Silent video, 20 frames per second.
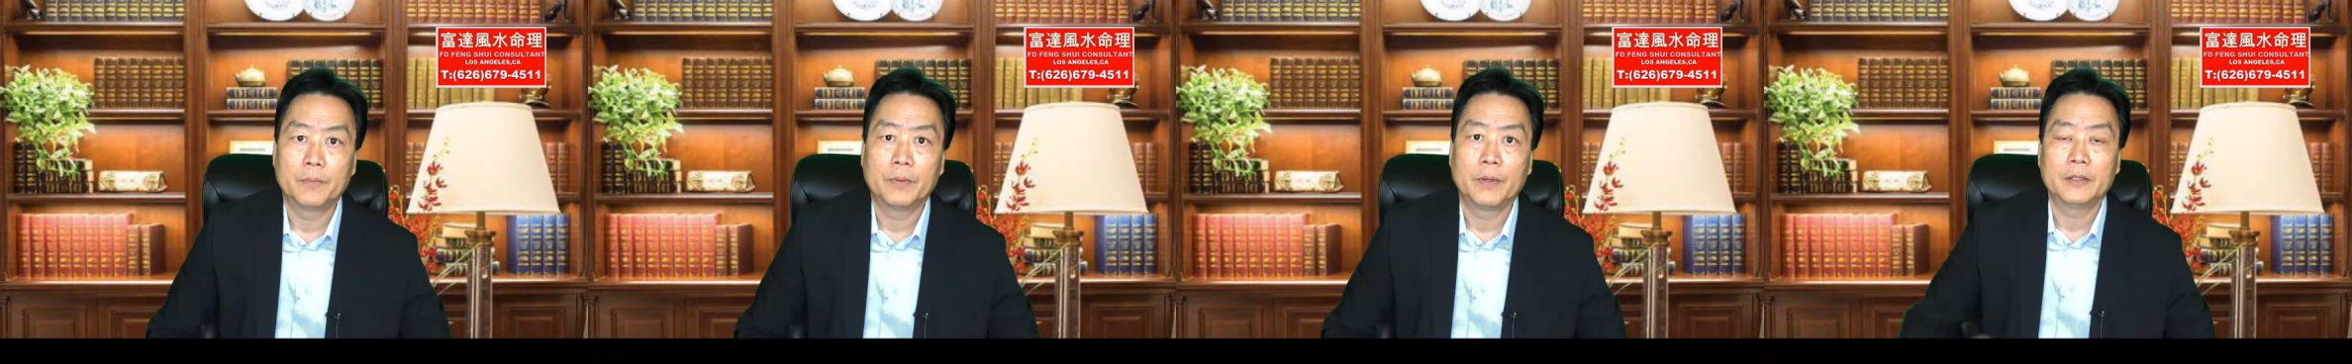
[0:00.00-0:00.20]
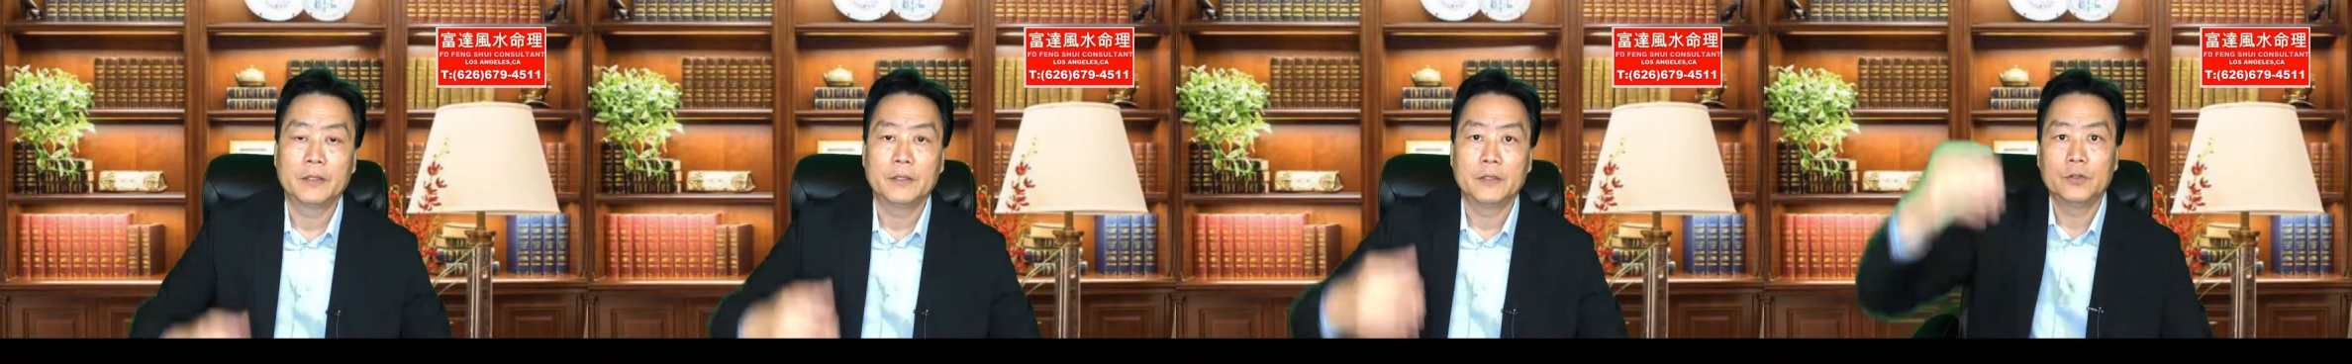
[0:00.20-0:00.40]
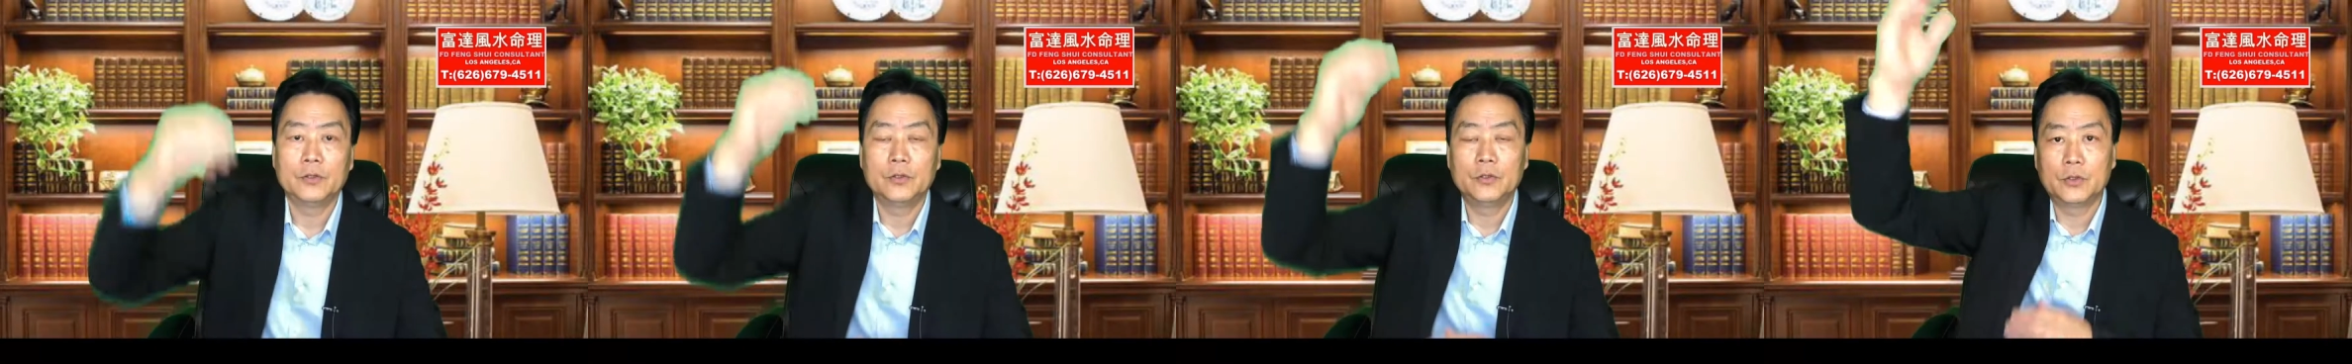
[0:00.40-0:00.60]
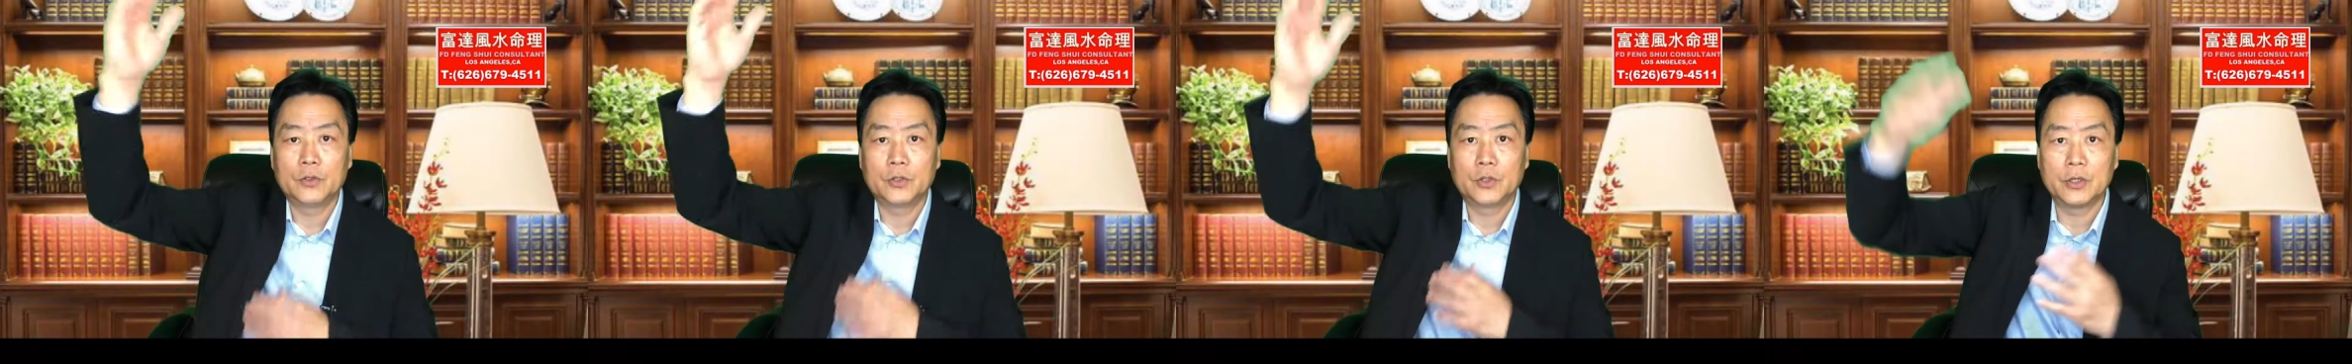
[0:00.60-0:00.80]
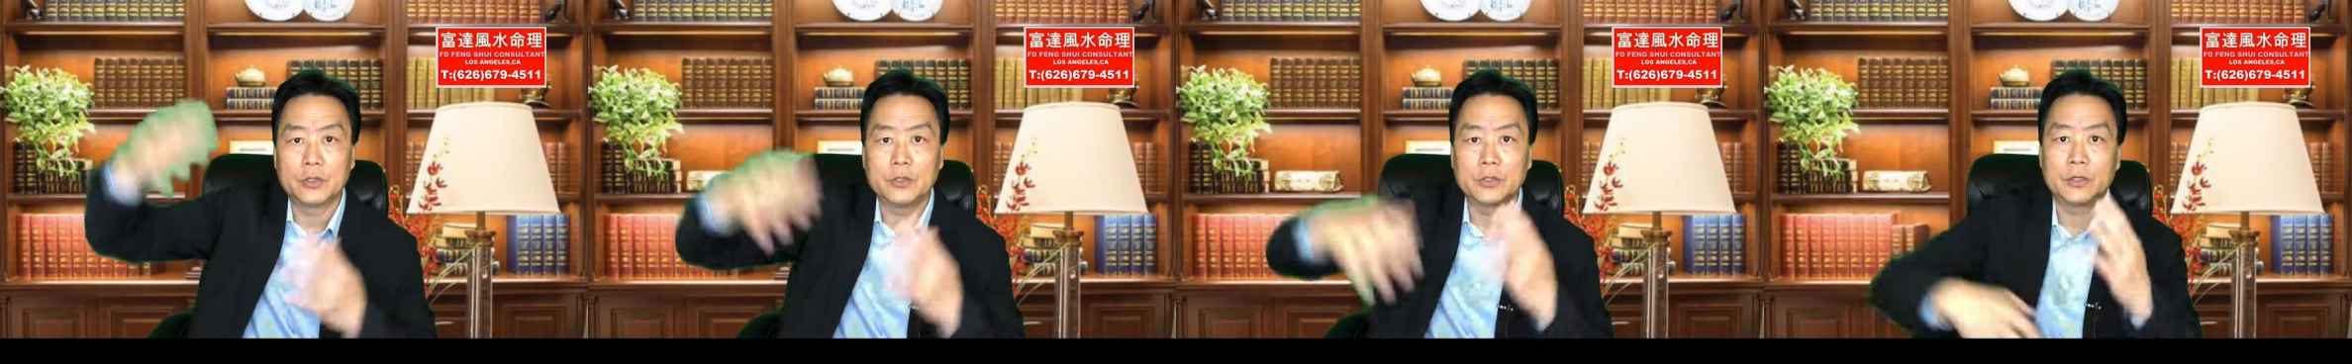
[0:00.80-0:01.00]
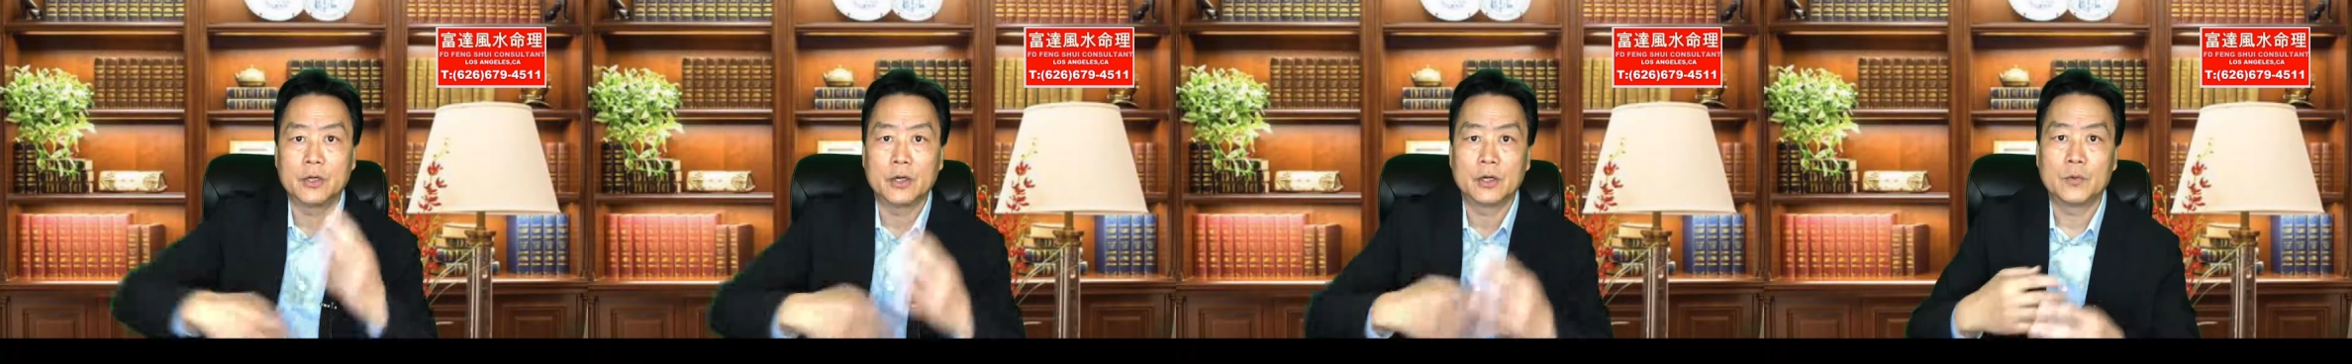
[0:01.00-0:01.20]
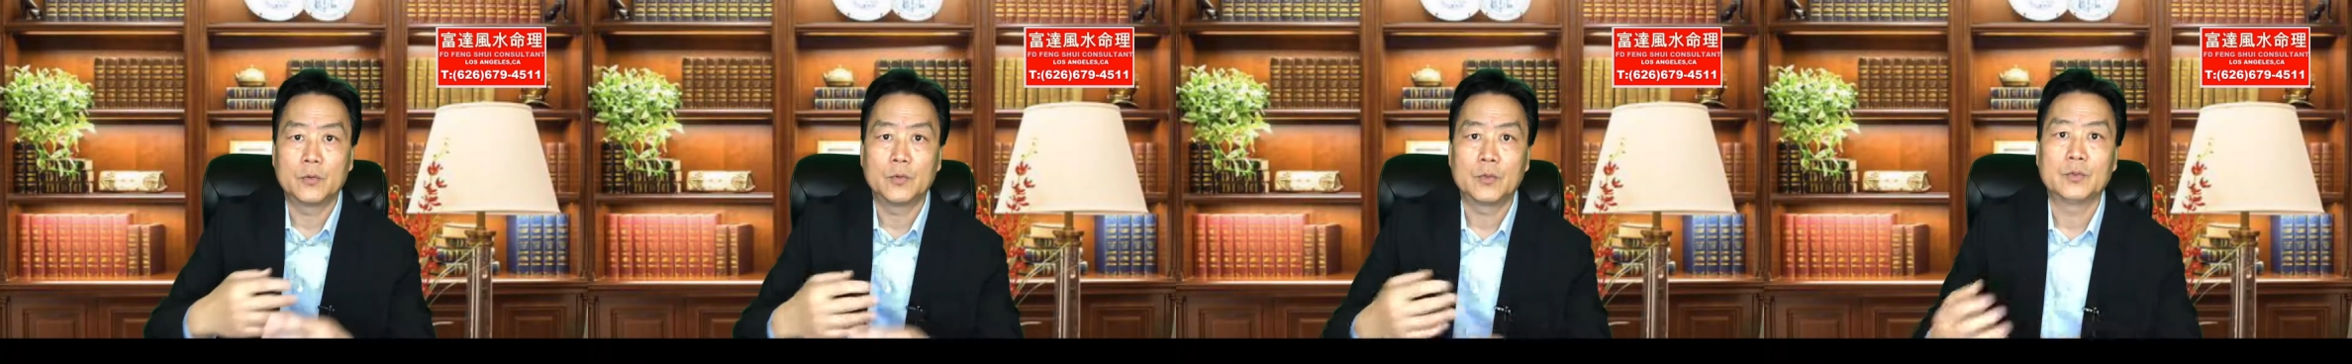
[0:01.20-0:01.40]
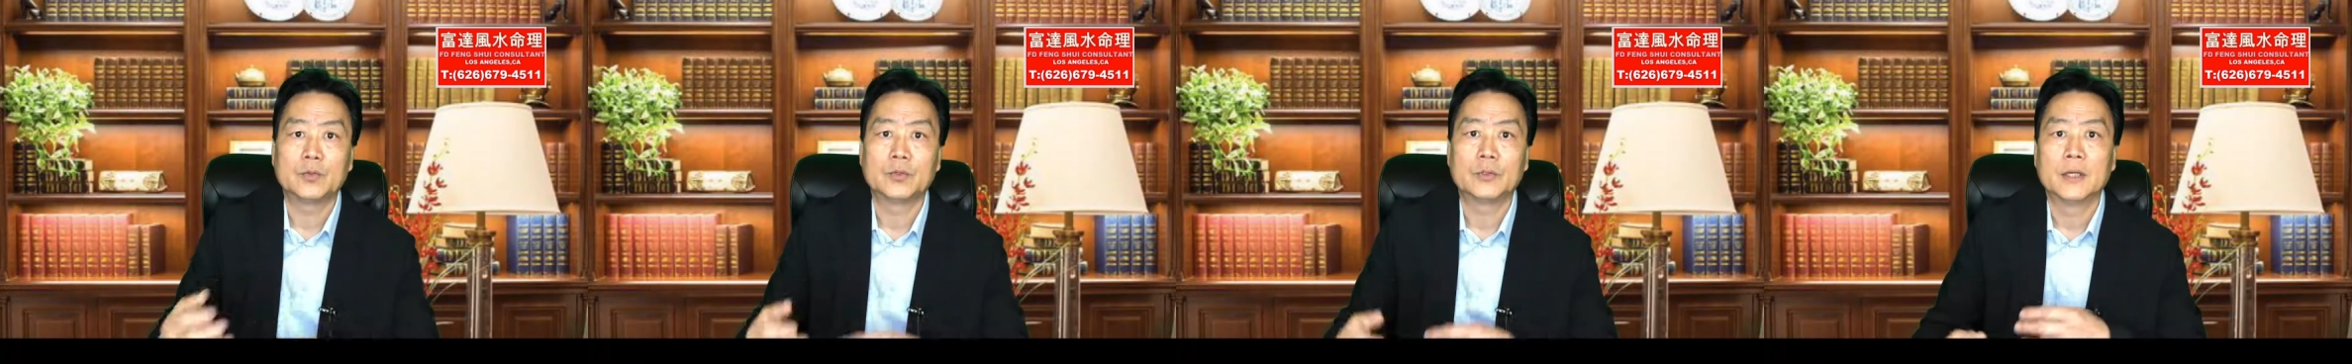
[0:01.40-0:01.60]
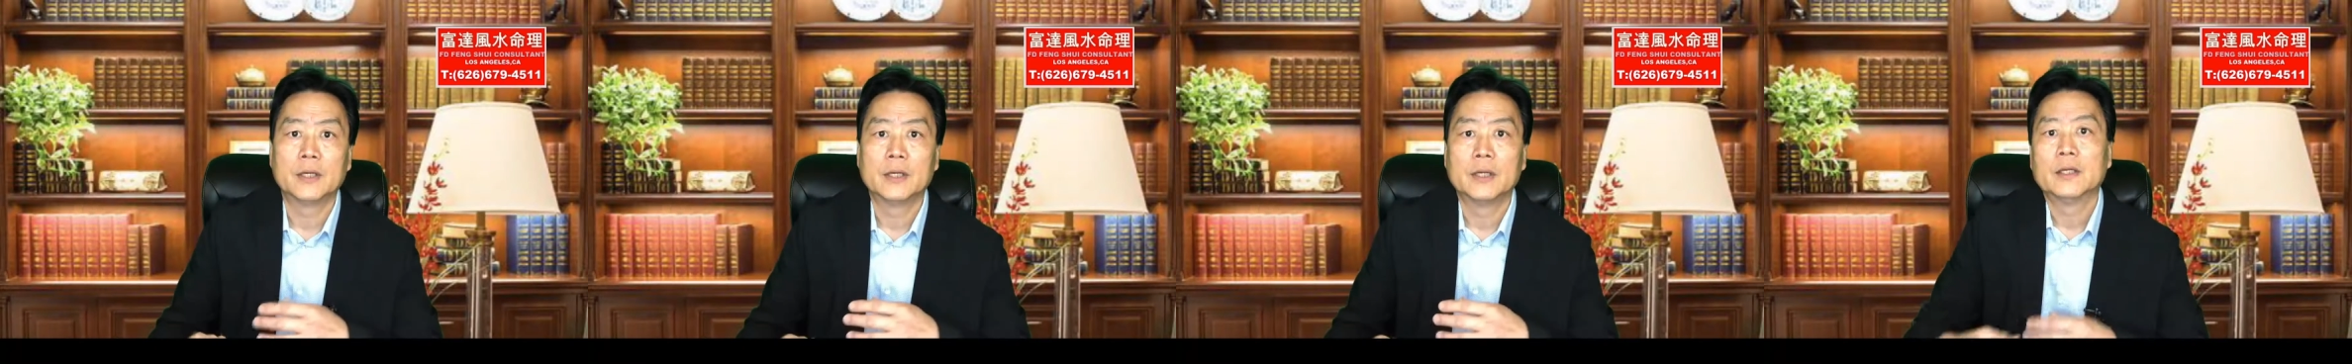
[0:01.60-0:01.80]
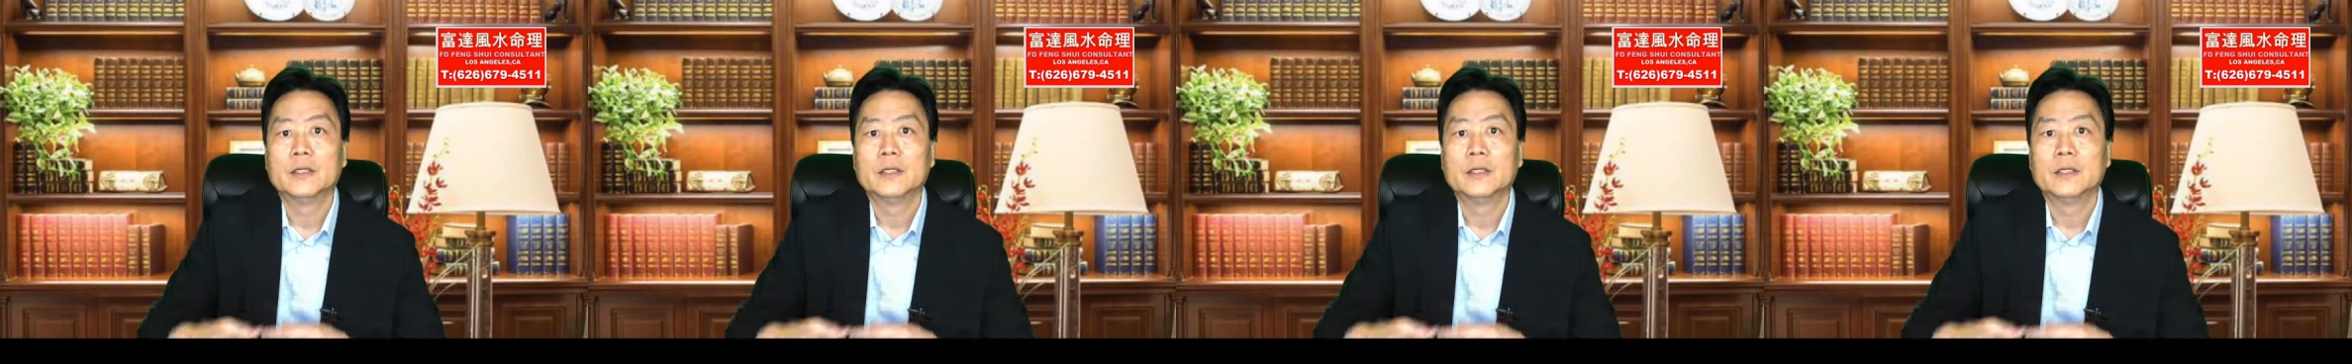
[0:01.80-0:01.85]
but you change the color, which is